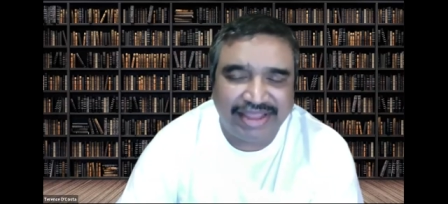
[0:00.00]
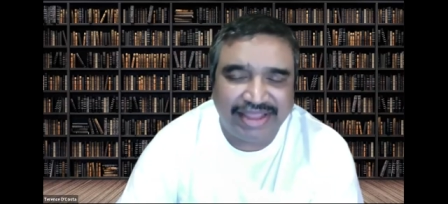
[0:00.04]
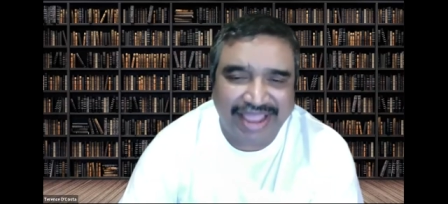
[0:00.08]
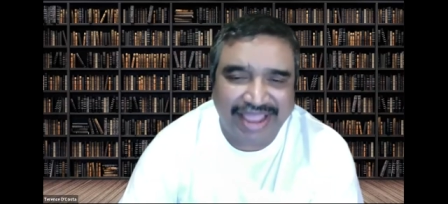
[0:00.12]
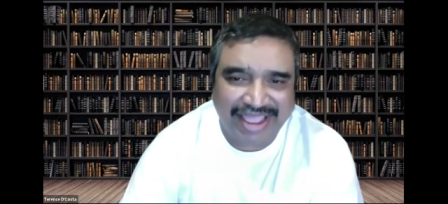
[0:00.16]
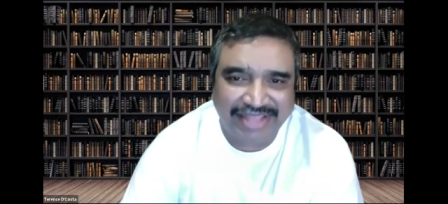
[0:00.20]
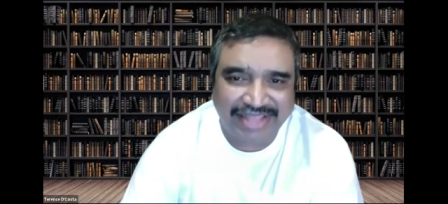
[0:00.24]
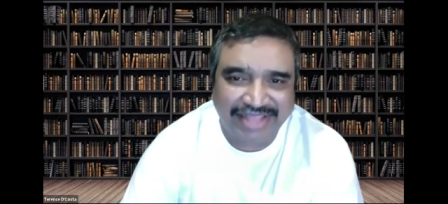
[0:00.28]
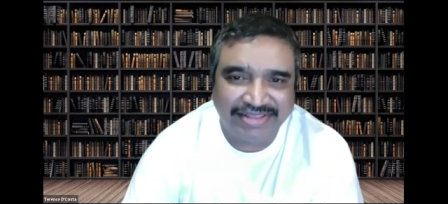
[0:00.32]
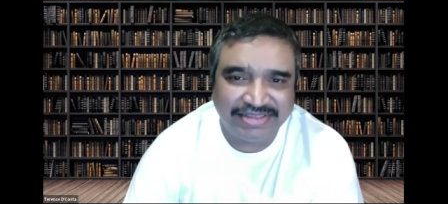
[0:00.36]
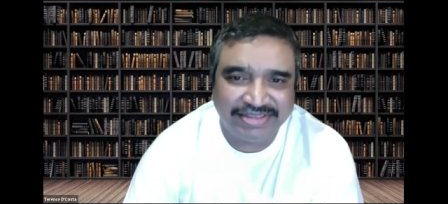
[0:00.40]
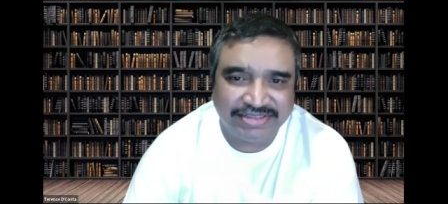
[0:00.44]

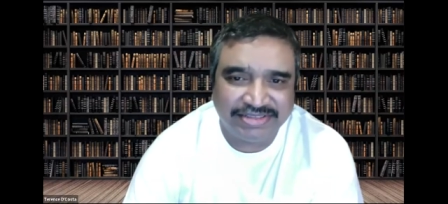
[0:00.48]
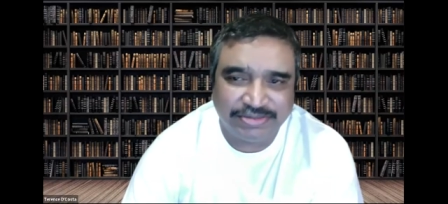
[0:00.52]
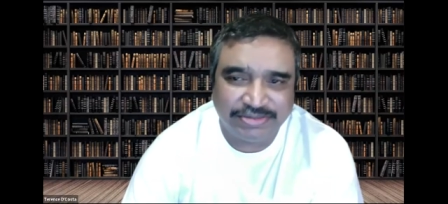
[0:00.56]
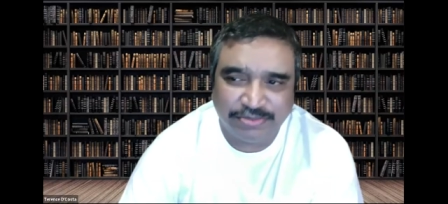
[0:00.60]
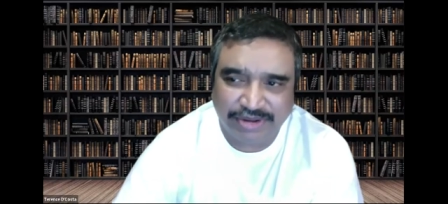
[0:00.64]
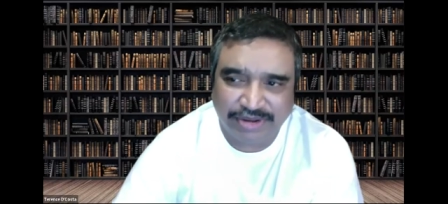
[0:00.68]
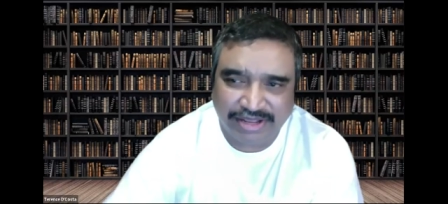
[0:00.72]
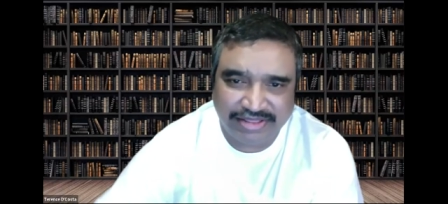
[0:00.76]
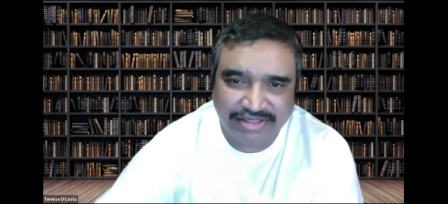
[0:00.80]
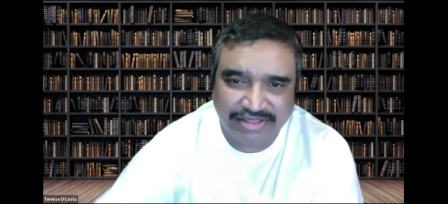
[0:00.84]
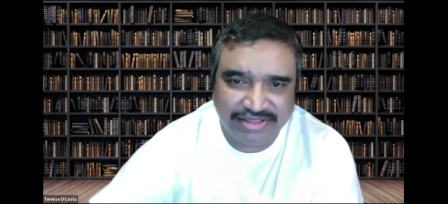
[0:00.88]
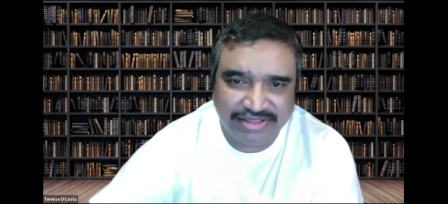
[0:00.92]
ends
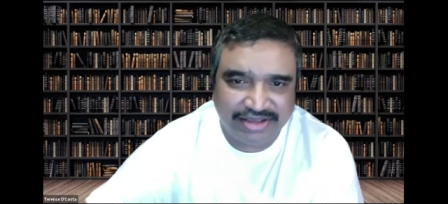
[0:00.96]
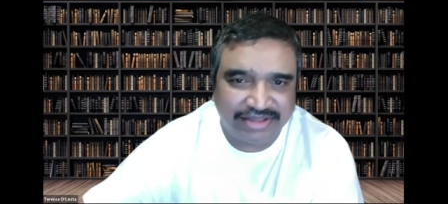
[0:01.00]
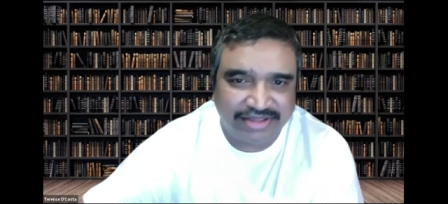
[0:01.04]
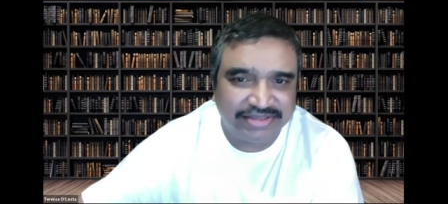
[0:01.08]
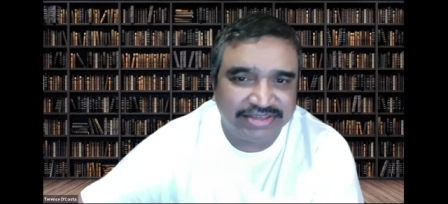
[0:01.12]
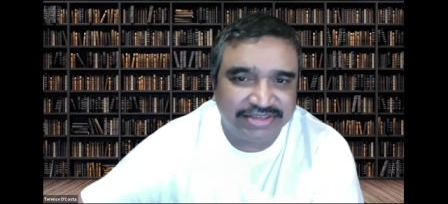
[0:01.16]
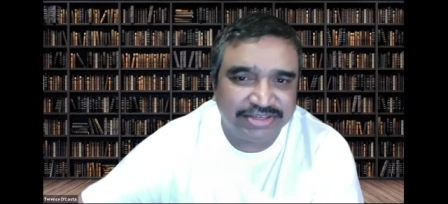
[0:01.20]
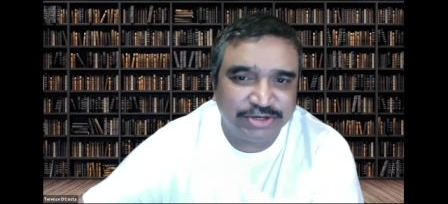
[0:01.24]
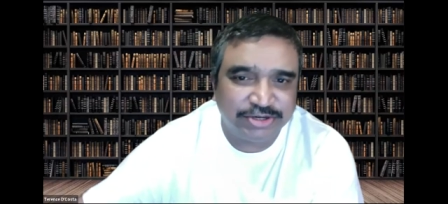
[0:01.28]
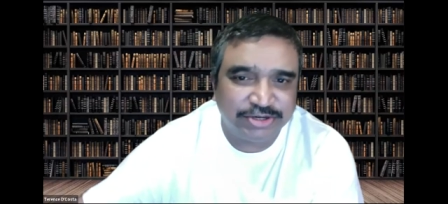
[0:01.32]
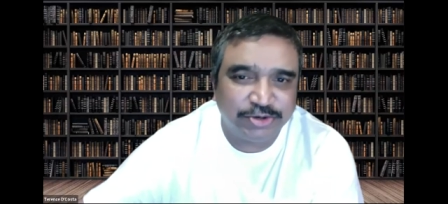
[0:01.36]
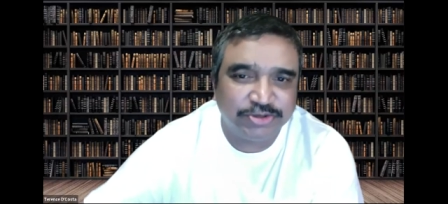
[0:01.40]
where the
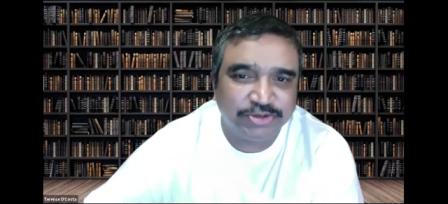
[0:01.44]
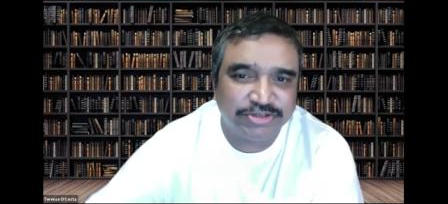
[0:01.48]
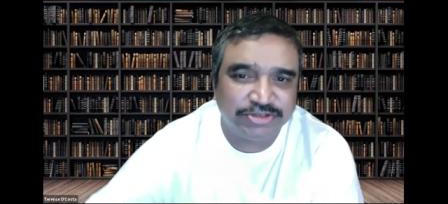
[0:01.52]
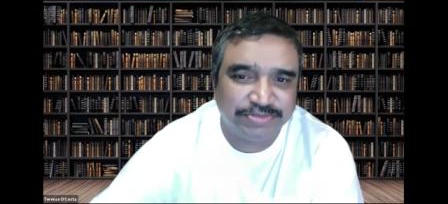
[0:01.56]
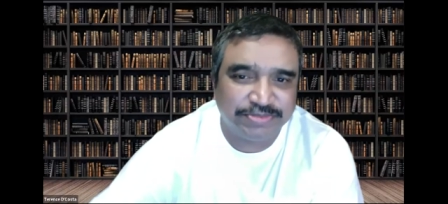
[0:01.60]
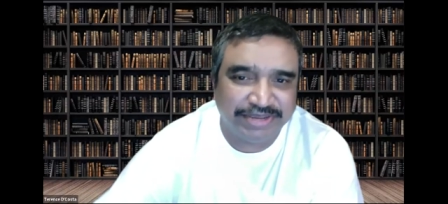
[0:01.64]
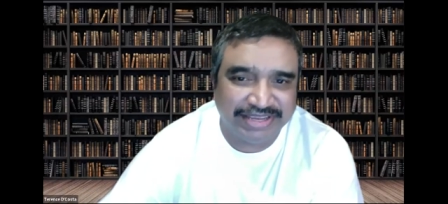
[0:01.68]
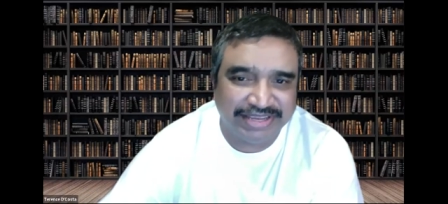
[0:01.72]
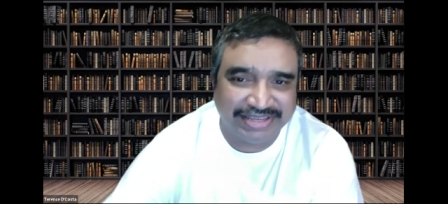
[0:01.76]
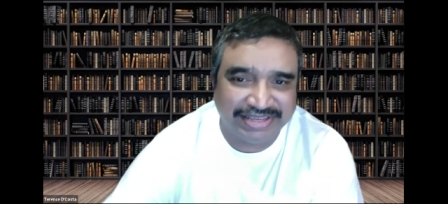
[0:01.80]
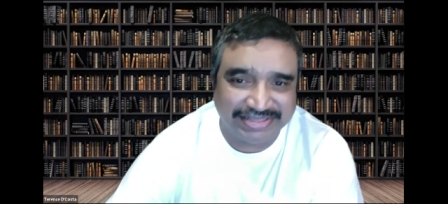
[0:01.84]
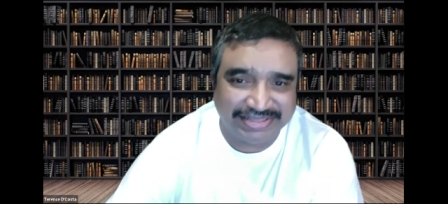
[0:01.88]
other's nose
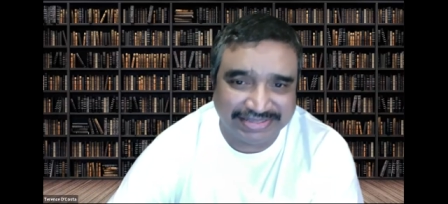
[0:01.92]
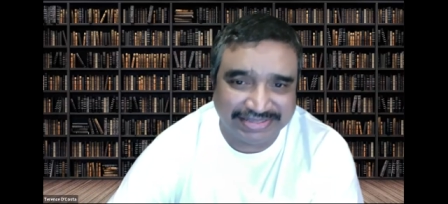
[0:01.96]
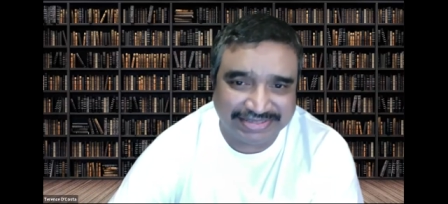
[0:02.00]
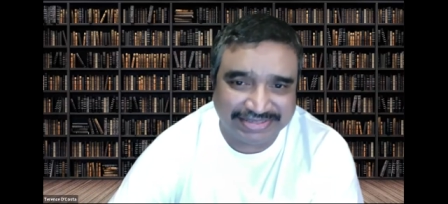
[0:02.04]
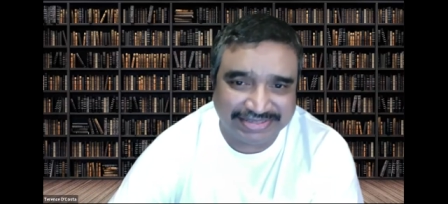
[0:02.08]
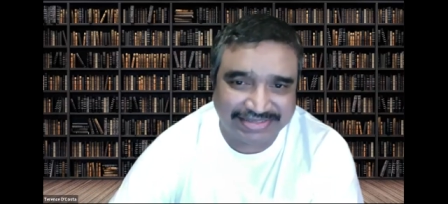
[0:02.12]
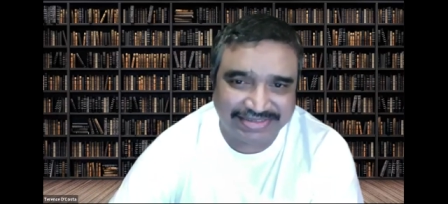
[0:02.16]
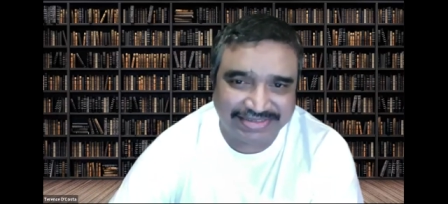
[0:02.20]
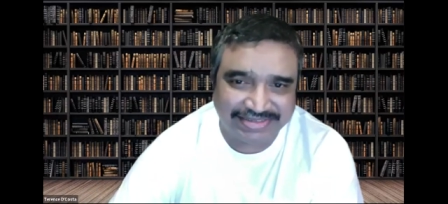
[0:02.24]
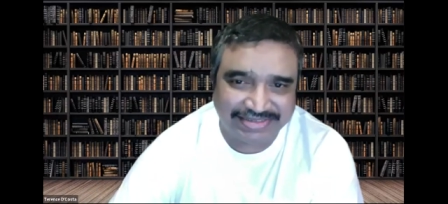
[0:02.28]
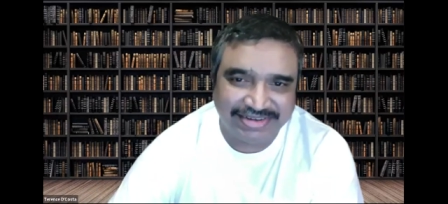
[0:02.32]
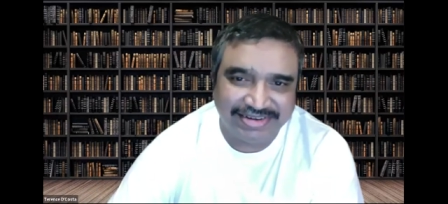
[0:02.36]
begins.